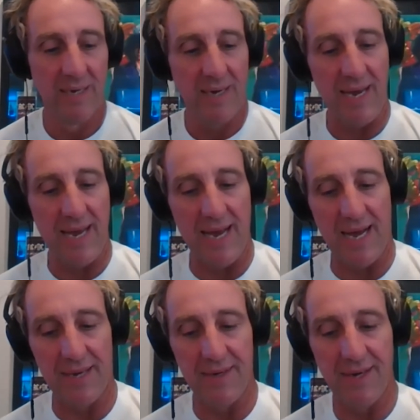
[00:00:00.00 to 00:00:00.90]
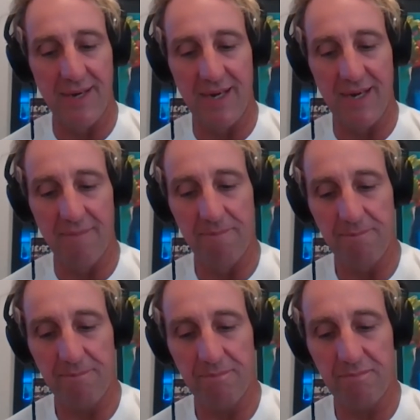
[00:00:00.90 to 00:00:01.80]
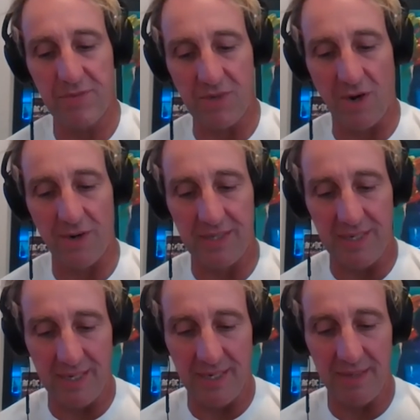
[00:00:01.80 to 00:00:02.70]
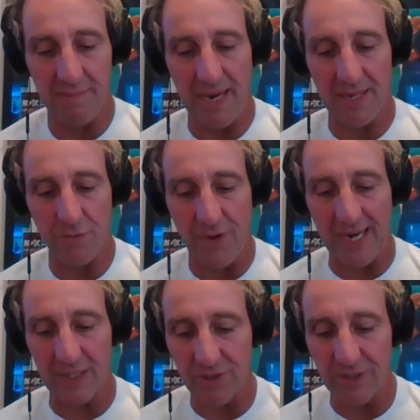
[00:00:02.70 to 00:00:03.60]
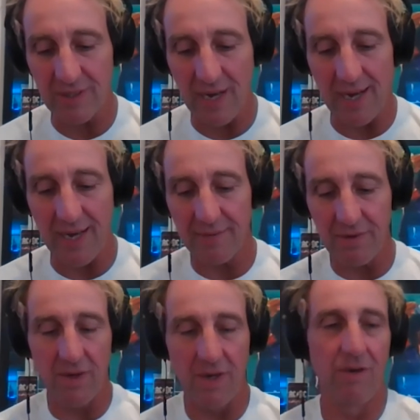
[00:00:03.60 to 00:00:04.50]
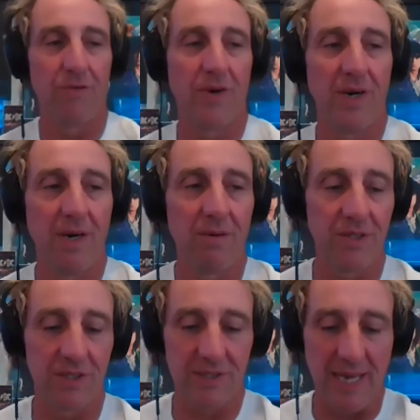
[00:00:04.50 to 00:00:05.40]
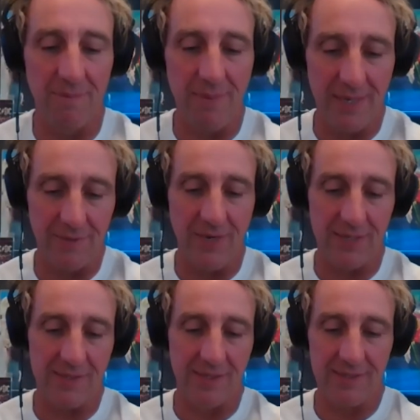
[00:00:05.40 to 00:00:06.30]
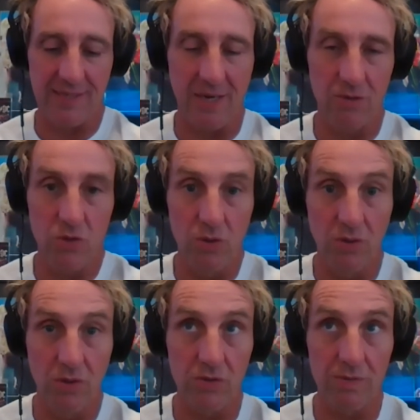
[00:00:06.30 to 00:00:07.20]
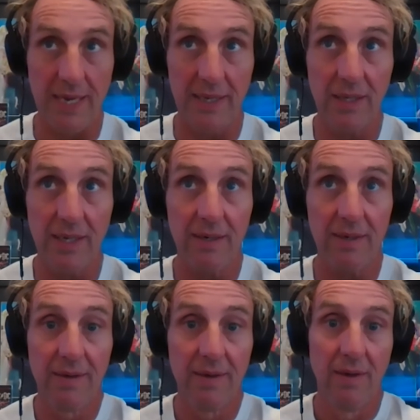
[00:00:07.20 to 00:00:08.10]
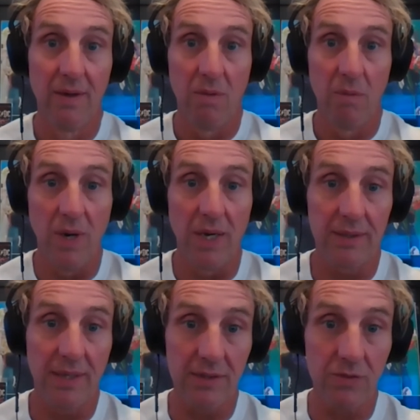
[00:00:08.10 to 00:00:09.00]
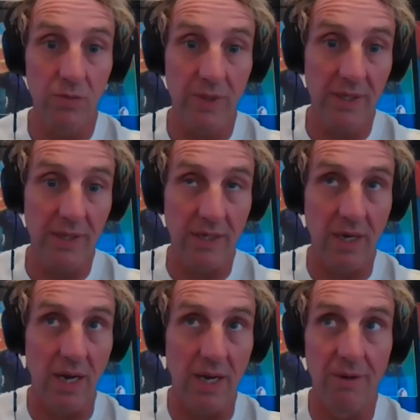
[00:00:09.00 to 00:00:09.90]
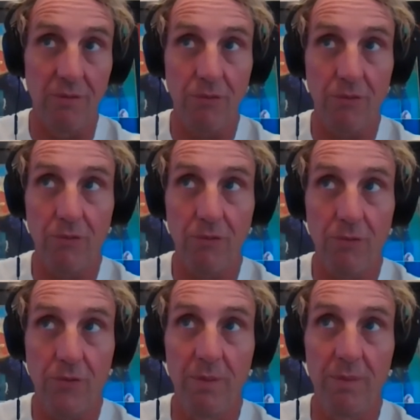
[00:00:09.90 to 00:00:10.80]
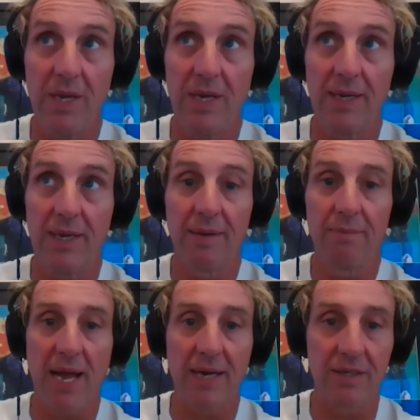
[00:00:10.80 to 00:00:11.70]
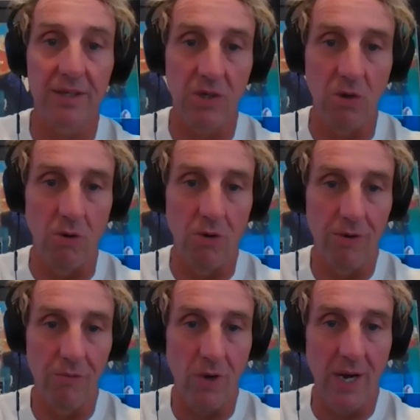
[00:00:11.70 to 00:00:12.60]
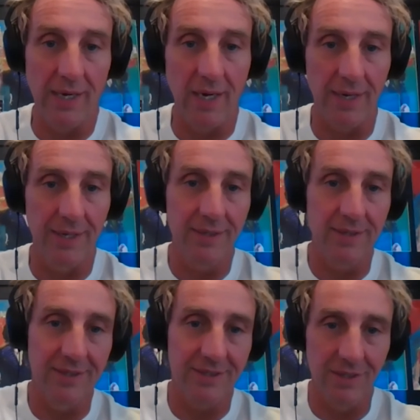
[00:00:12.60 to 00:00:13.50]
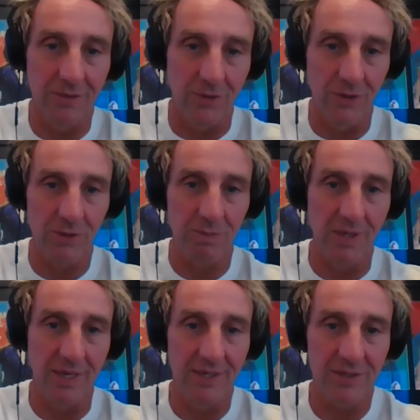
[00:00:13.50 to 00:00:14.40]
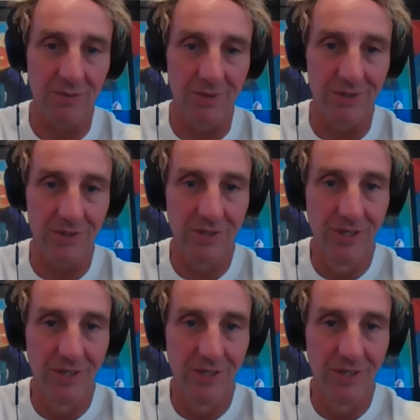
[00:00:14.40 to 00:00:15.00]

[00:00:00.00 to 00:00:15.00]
and um, started the manufacturing side of uh, which is sound, manifested as sound tools mainly, but that's really kind of for me getting back to the core of why I got into this in the first place was